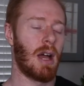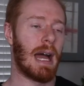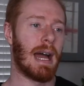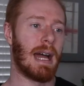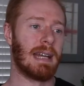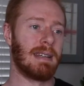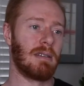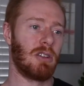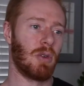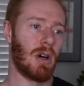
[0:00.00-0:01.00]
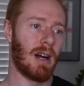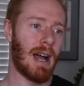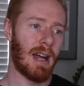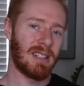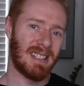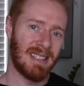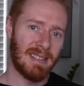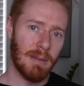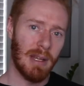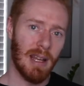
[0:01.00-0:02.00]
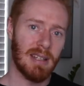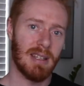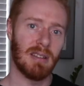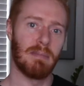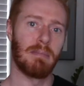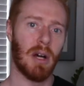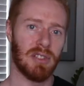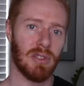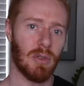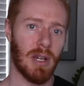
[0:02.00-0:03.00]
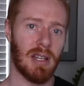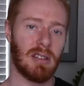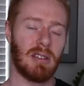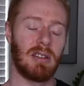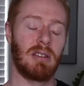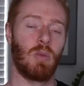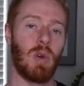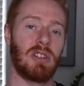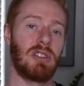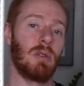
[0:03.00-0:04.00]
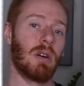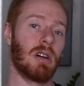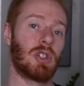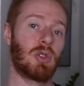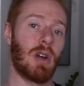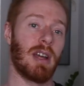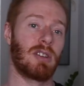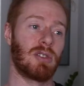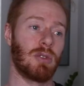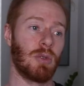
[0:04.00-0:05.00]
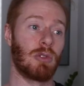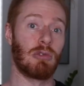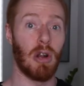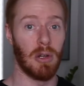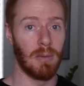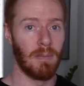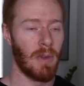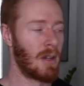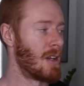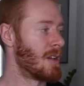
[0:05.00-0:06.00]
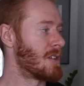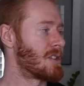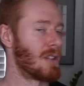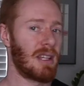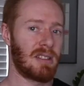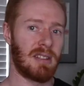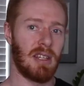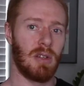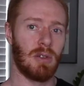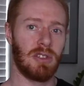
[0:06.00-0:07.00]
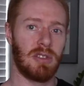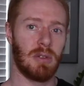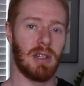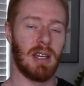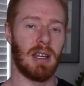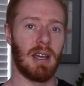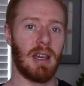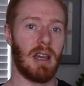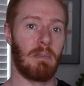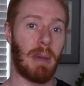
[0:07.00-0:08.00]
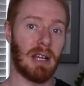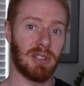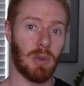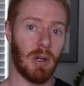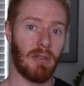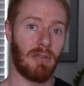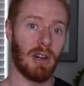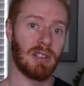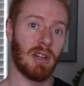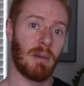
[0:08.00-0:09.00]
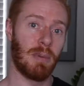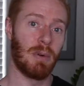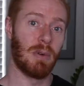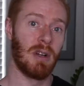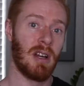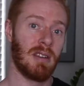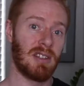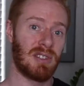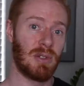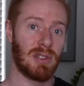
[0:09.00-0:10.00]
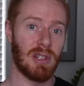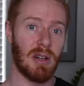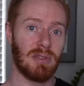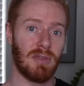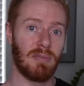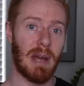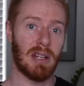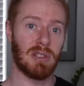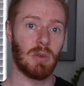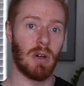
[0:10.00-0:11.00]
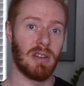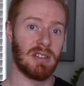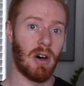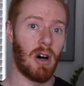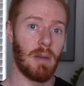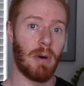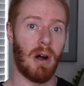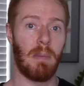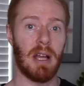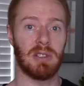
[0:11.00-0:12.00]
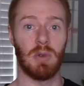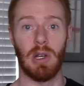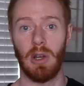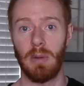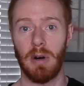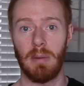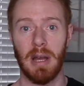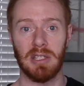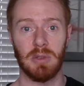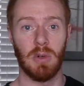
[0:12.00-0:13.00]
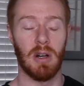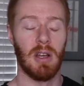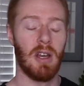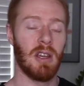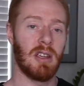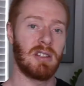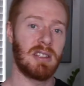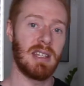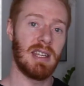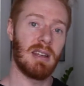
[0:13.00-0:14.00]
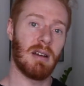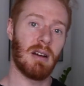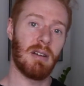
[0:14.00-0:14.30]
and you are stimulating the muscle in which you are trying to grow. So let's say you're doing a back squat, for example. There's two styles of back squat. There's a high bar back squat, low bar back squat. You'd see